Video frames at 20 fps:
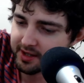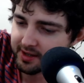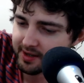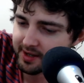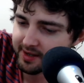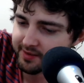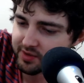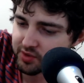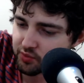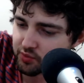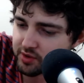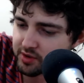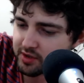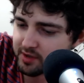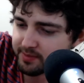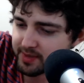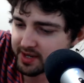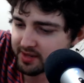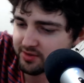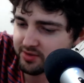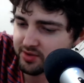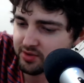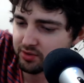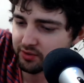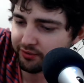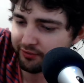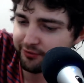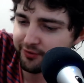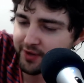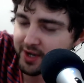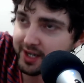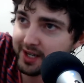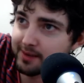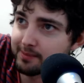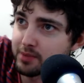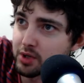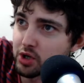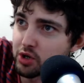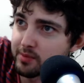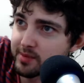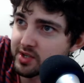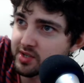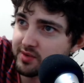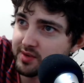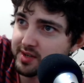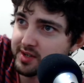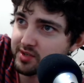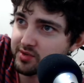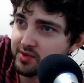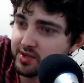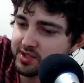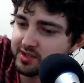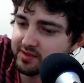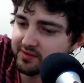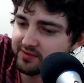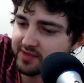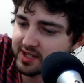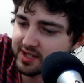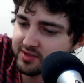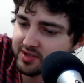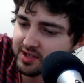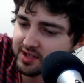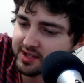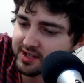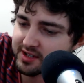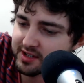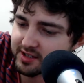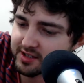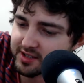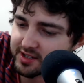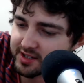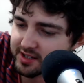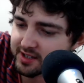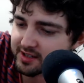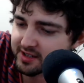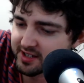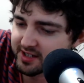I was warned by those old fucking boomers when I was watching videos on how to cook it.